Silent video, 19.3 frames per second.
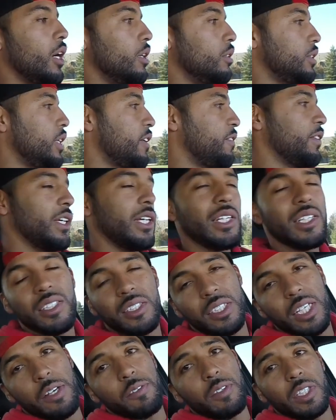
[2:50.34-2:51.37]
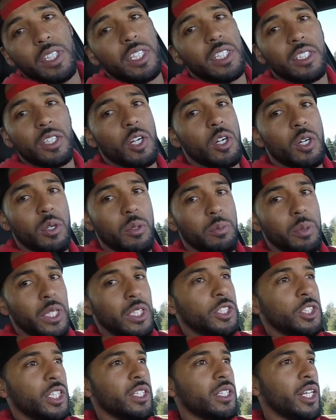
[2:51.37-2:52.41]
Definitely didn't go
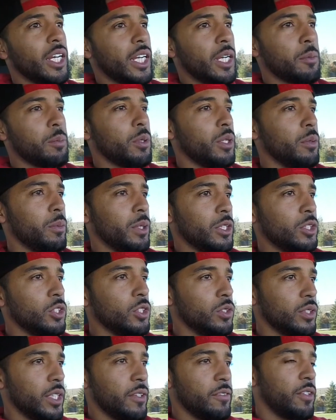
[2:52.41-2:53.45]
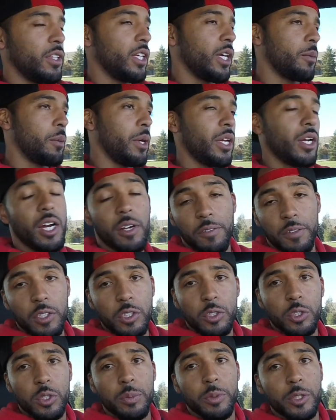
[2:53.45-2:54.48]
budget. Like, I pretty much used everything I made off of the
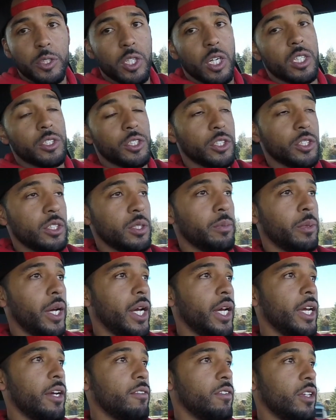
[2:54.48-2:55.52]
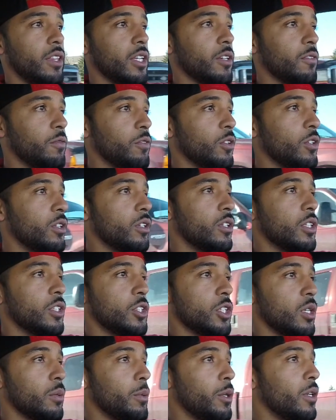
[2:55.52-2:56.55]
Supercharger to buy everything for the
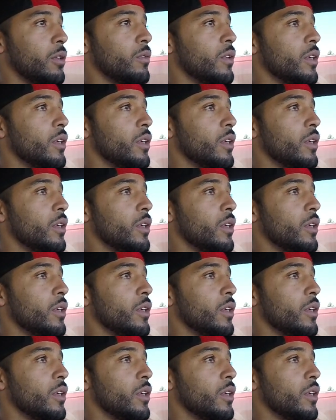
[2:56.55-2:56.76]
turbo.